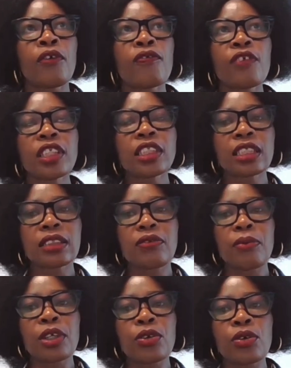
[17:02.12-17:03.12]
visits
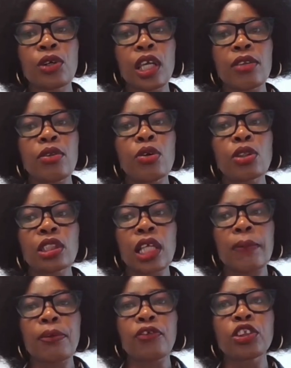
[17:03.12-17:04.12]
from the UK, those
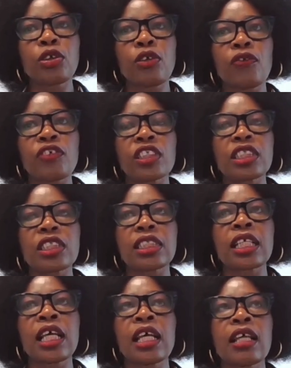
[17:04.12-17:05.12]
are professional
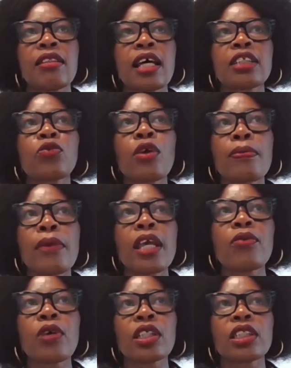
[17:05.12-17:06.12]
visits that we
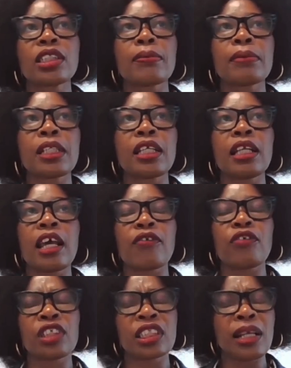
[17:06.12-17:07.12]
may want somebody like,
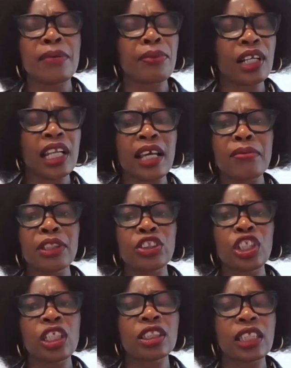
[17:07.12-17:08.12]
for example, climate
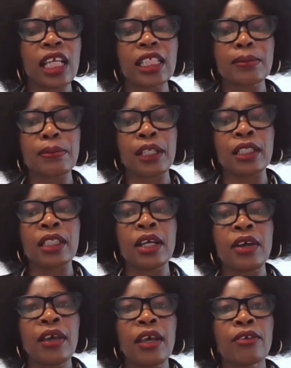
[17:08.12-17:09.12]
change expert.
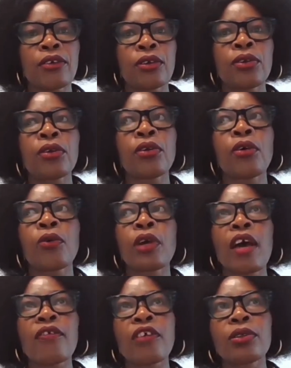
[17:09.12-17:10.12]
We
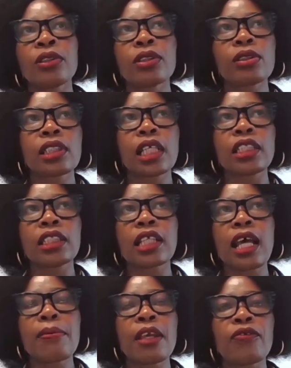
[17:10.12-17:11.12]
have a resource that is
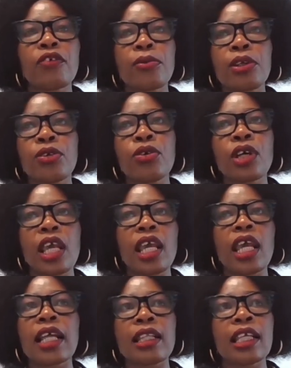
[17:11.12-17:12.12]
coming from the
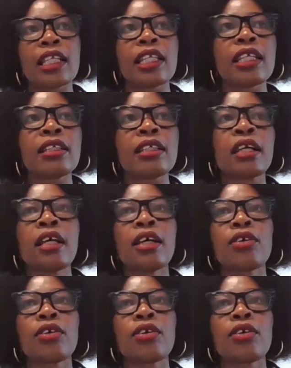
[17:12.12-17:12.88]
UK and they need,